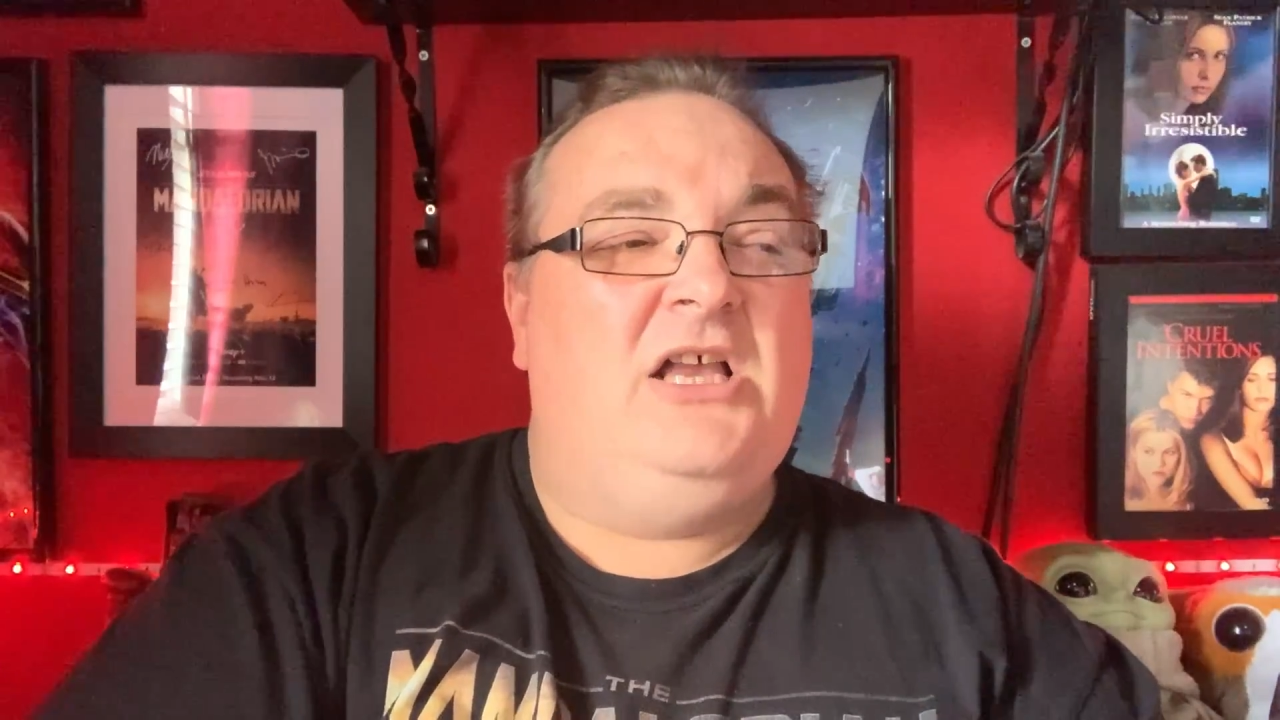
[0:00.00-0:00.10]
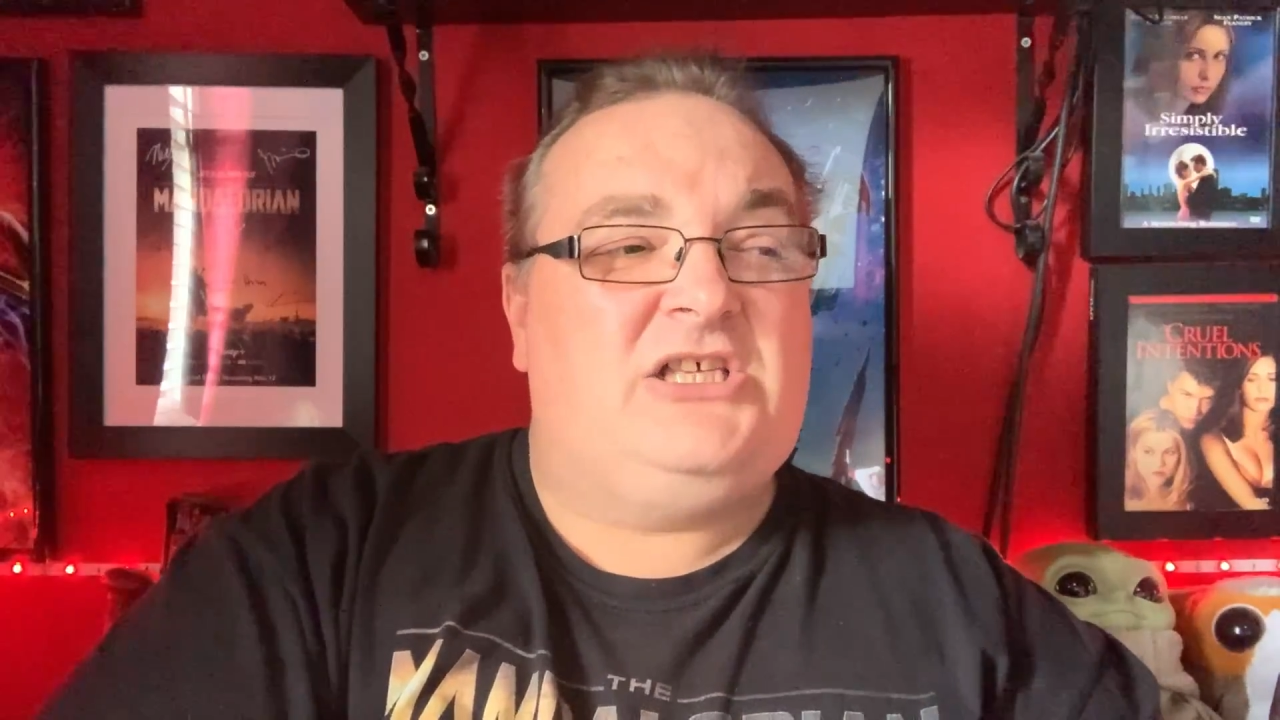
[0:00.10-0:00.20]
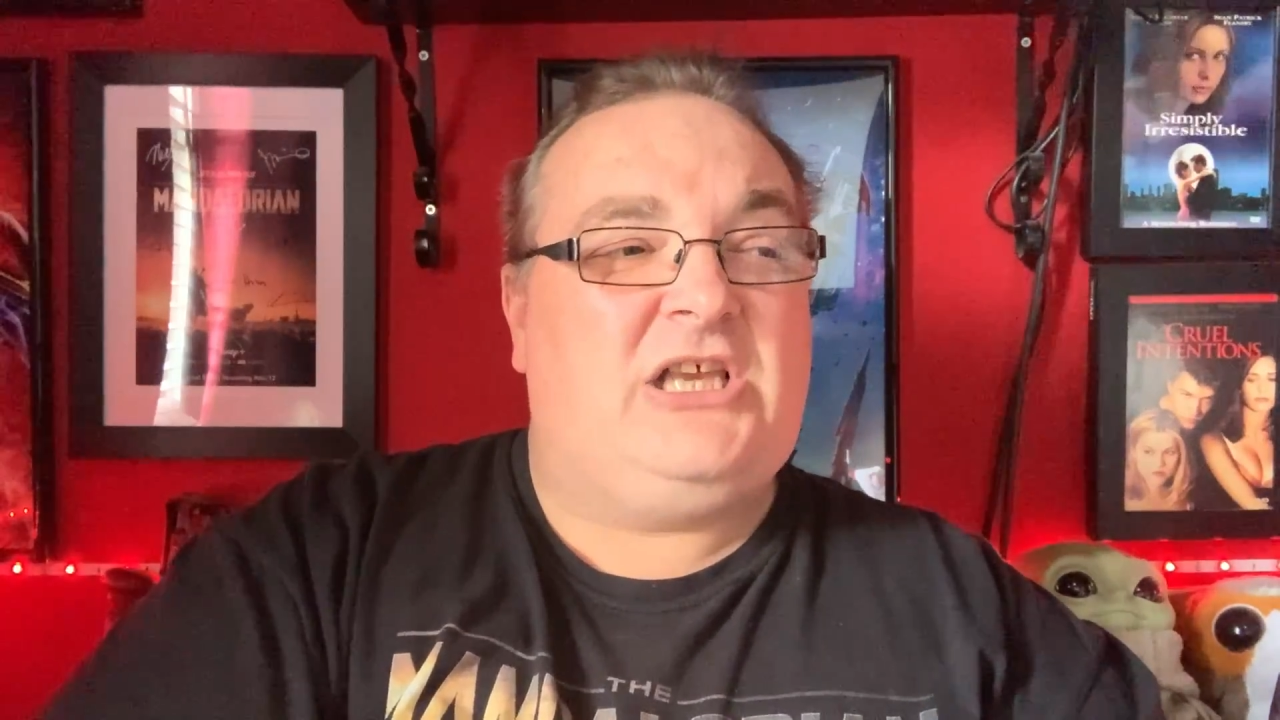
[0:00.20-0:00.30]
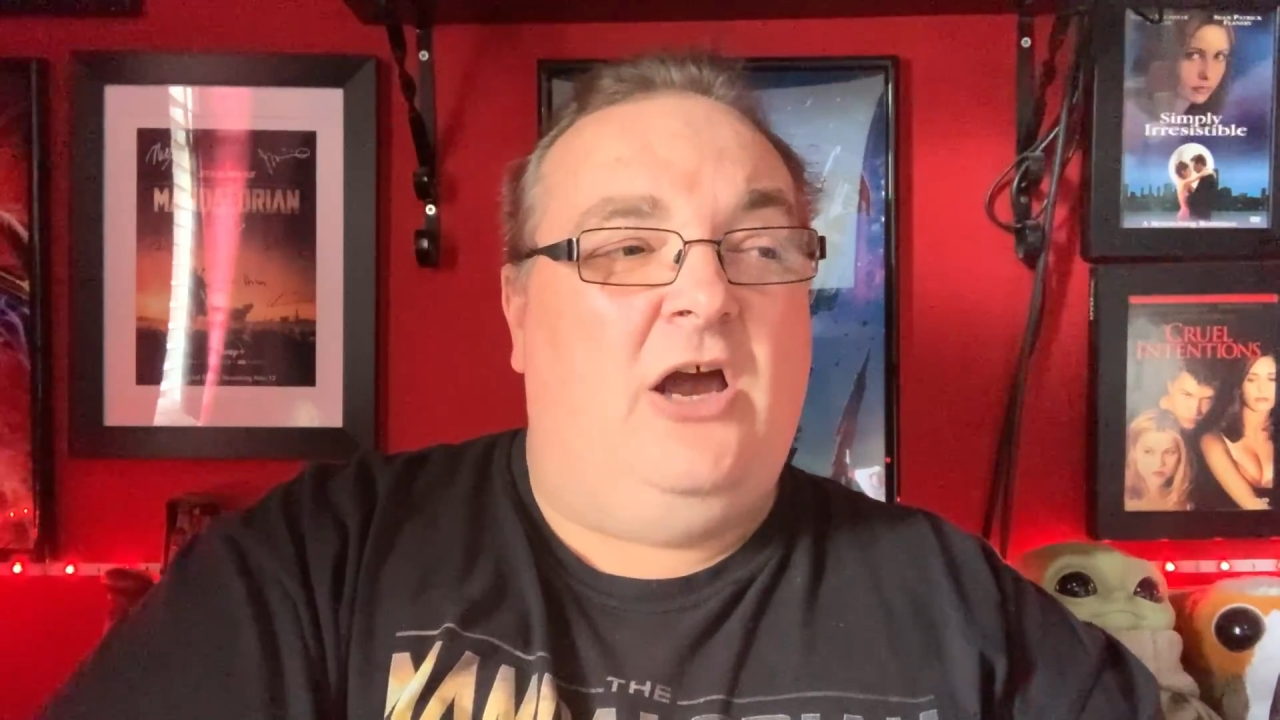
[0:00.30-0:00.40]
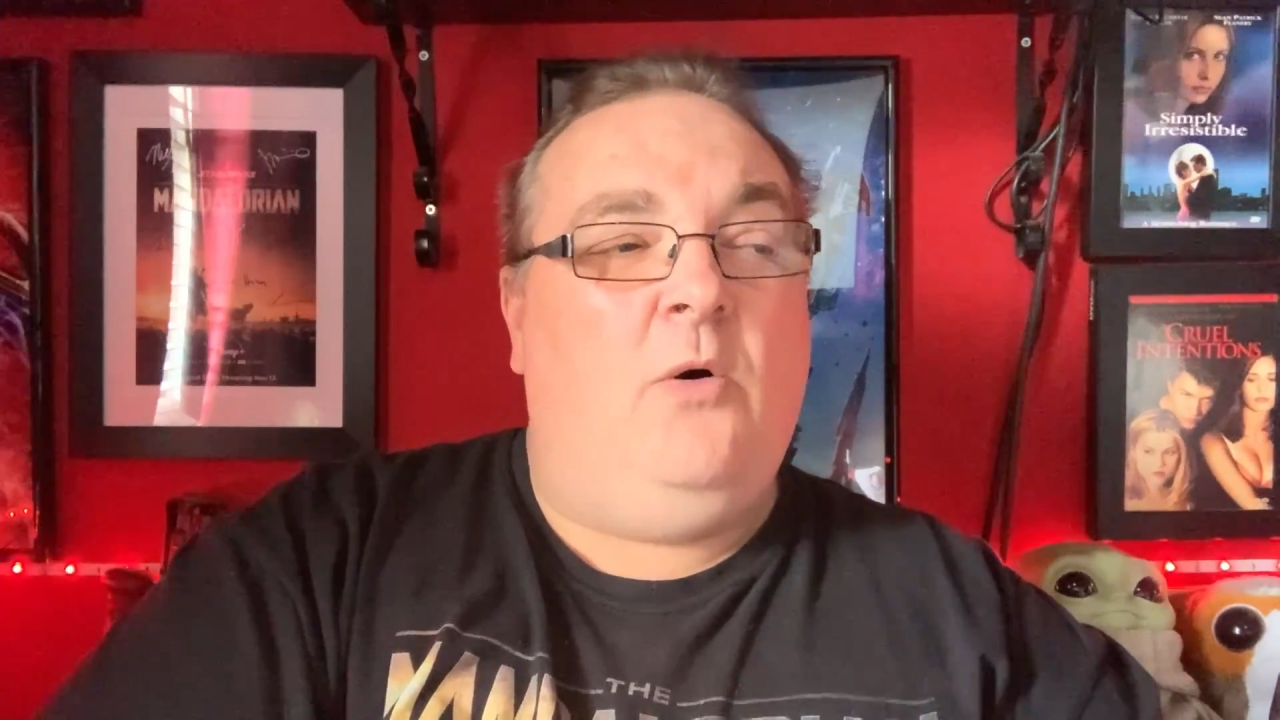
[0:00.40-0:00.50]

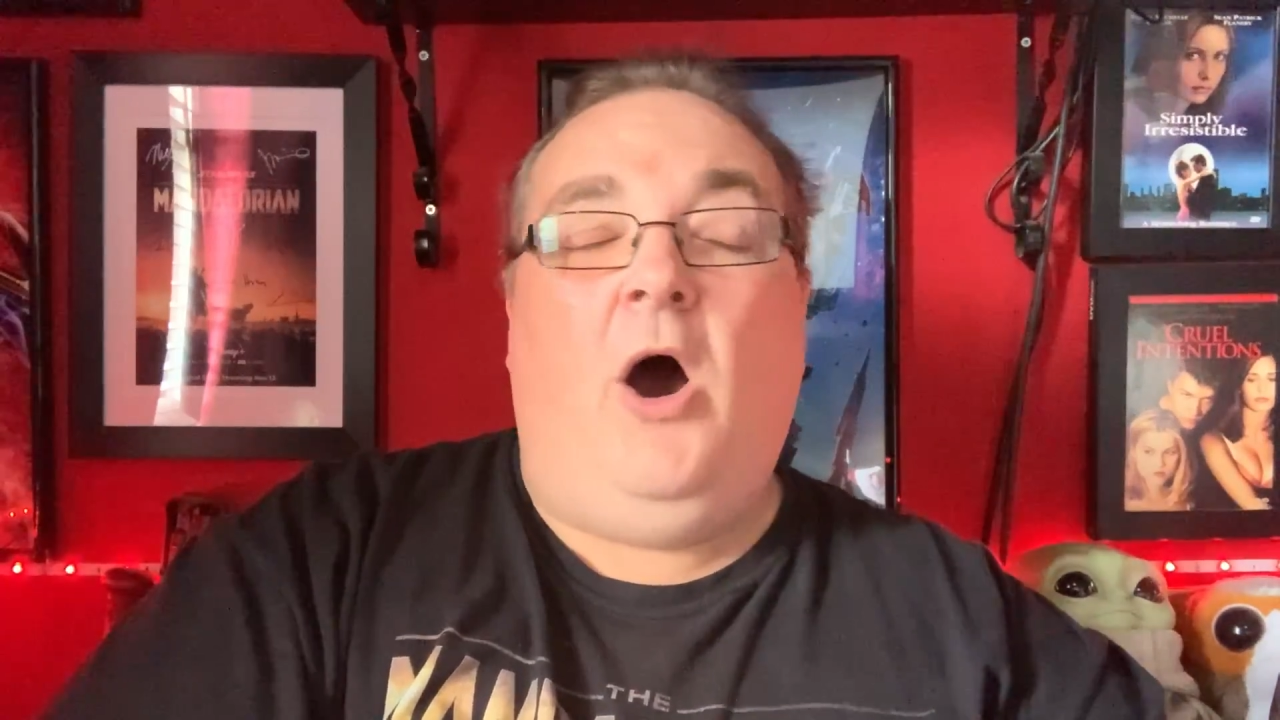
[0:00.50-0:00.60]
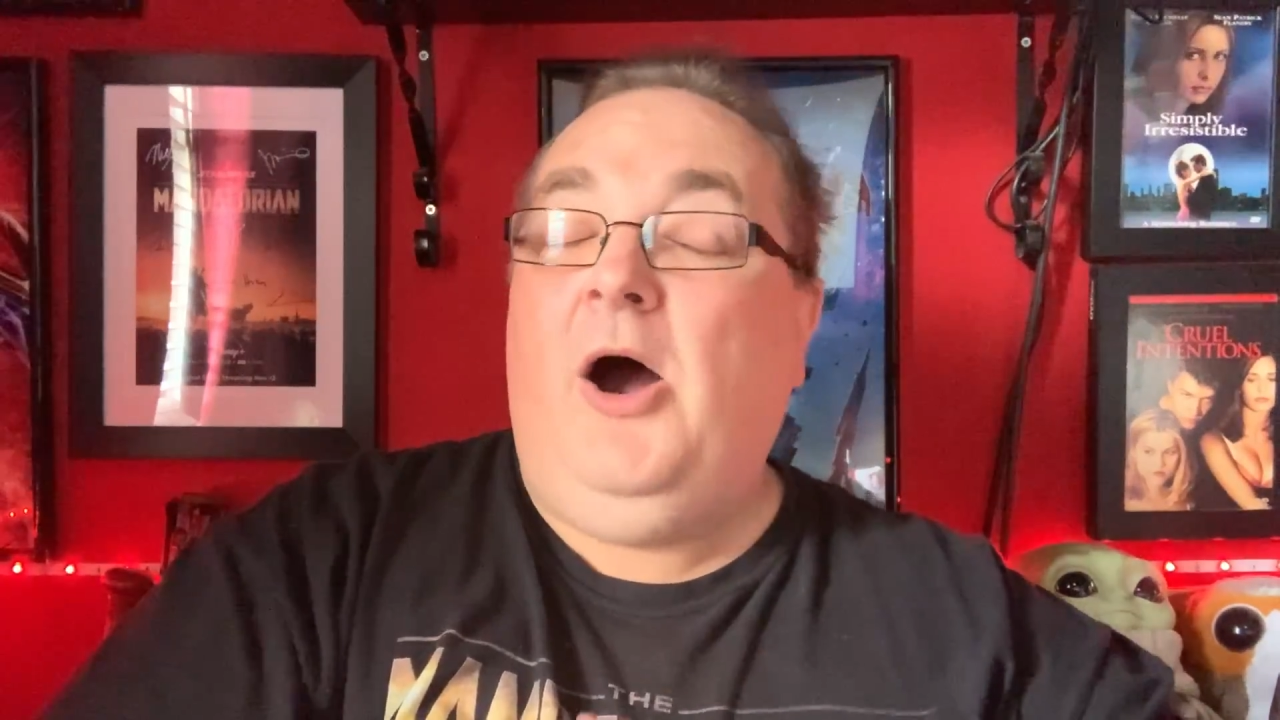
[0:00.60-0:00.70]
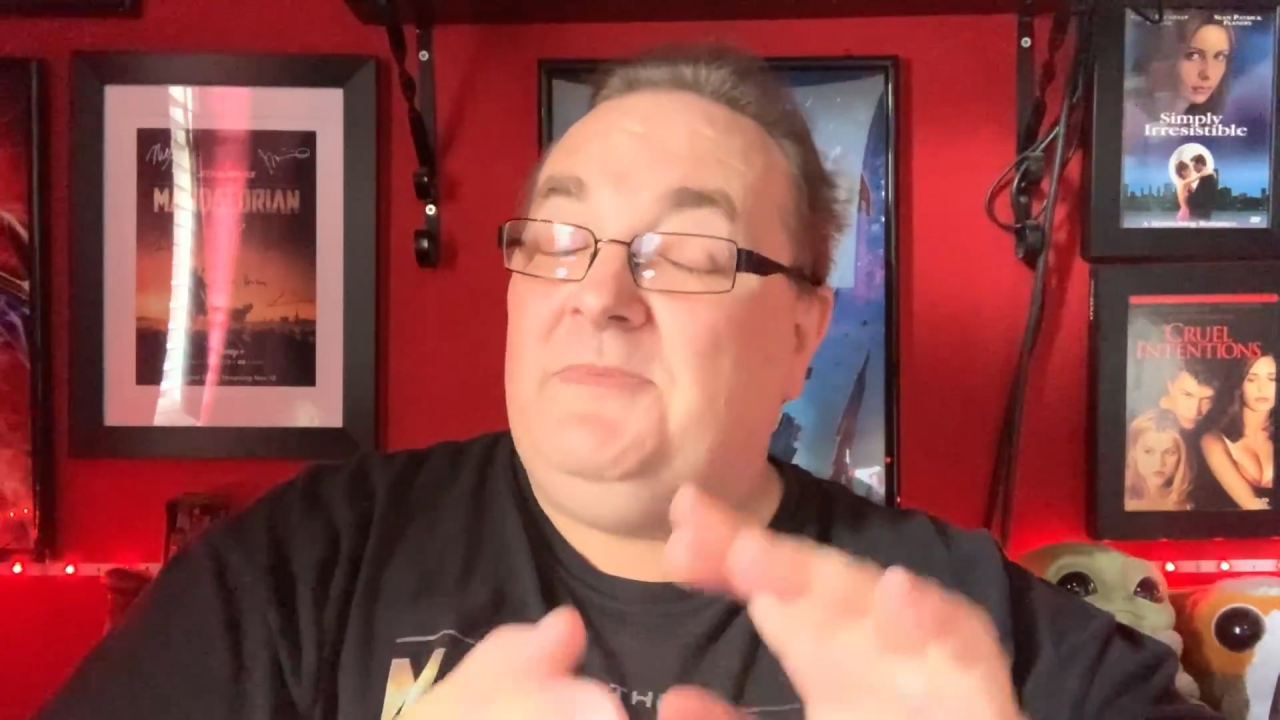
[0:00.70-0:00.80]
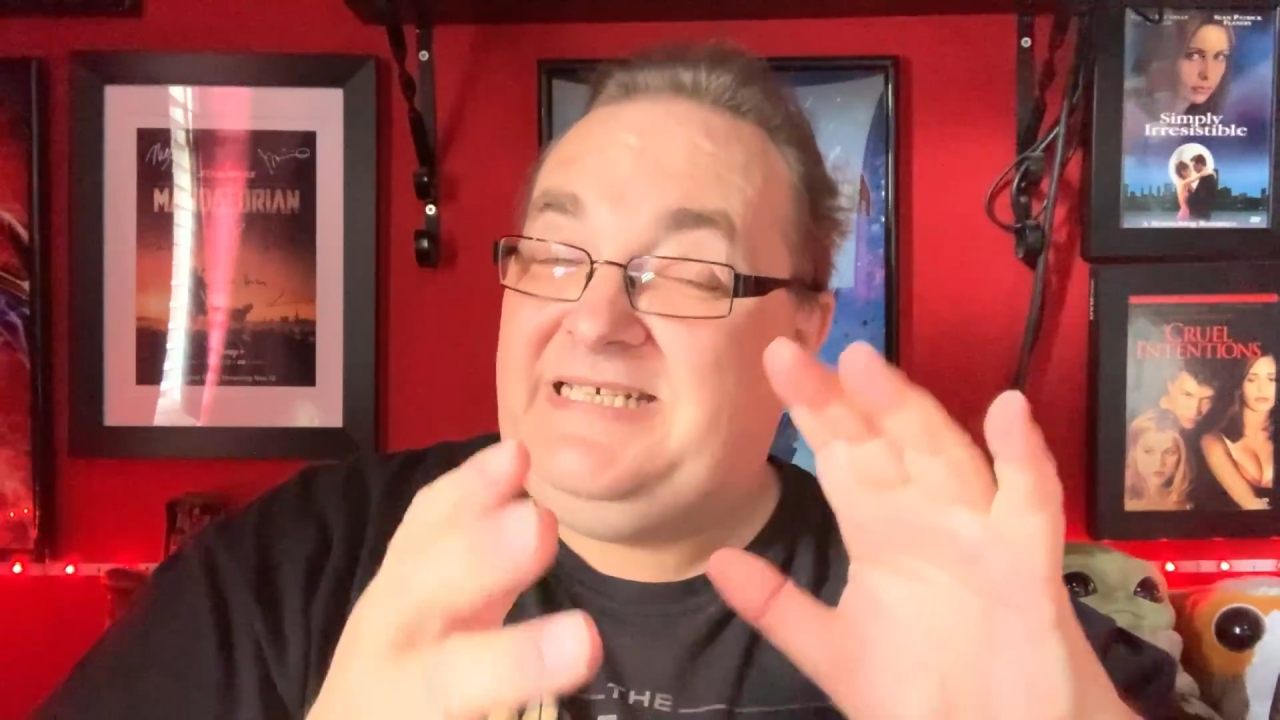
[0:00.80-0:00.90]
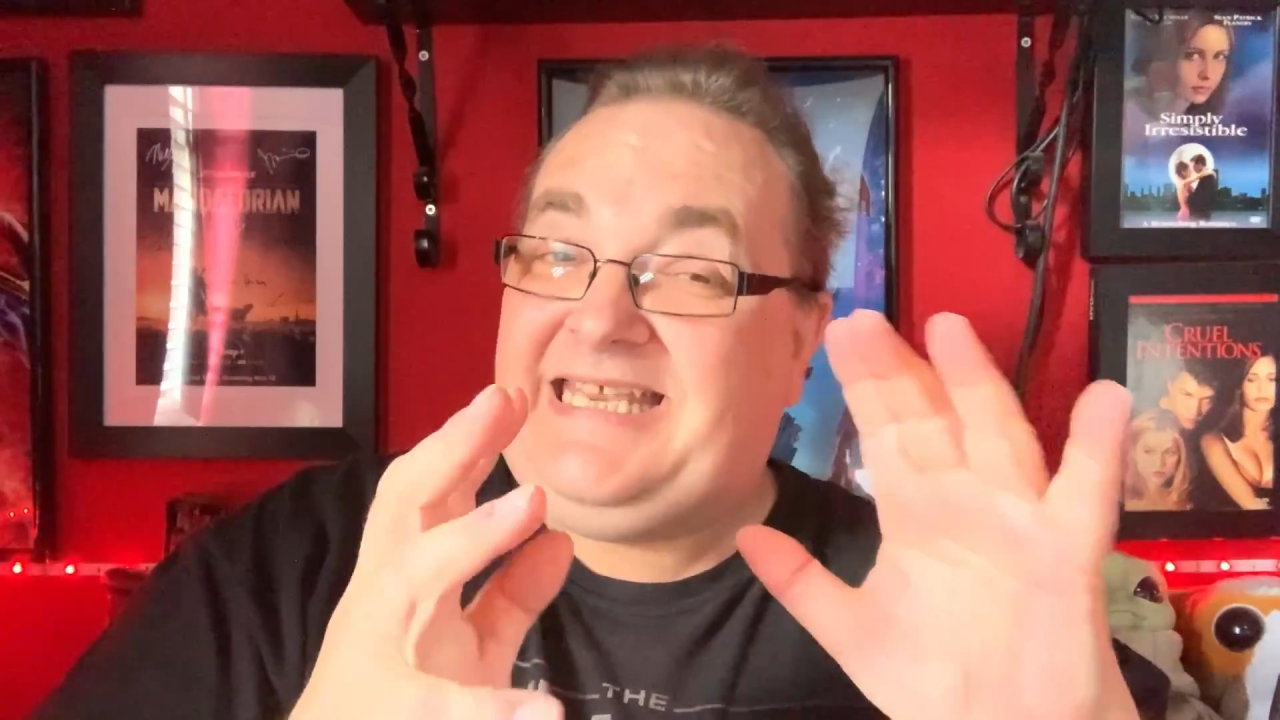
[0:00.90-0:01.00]
So I'm